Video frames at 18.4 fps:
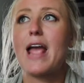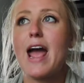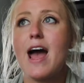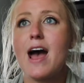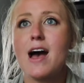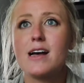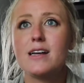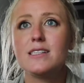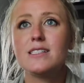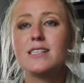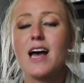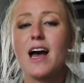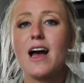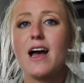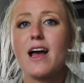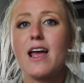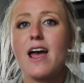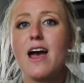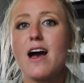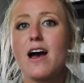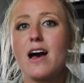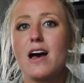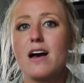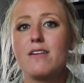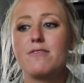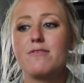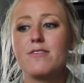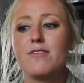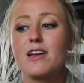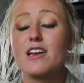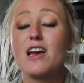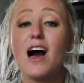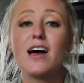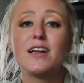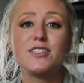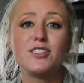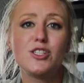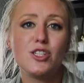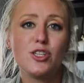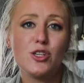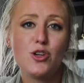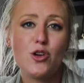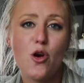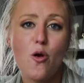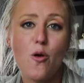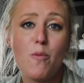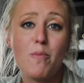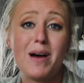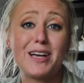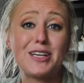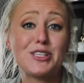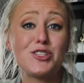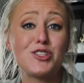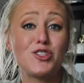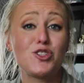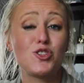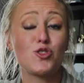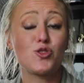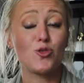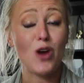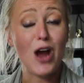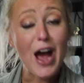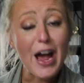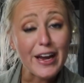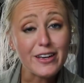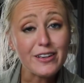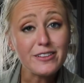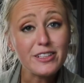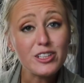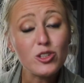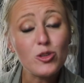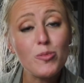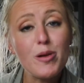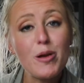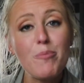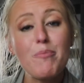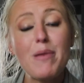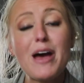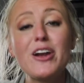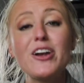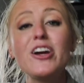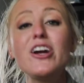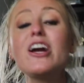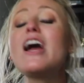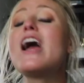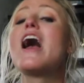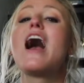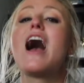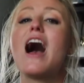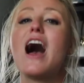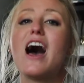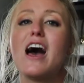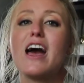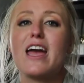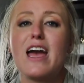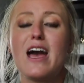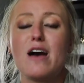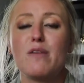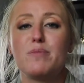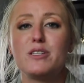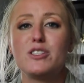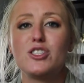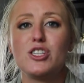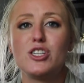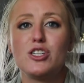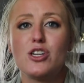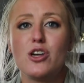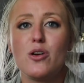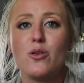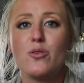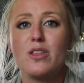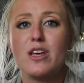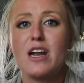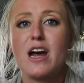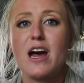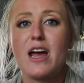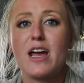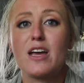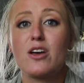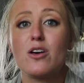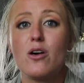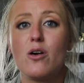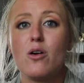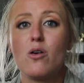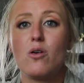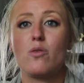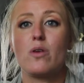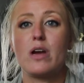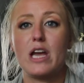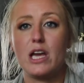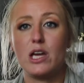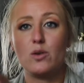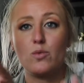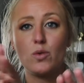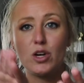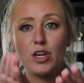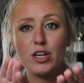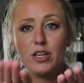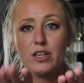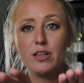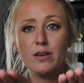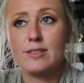As I have gotten to know my stride a little bit better, I happen to know that I go inward.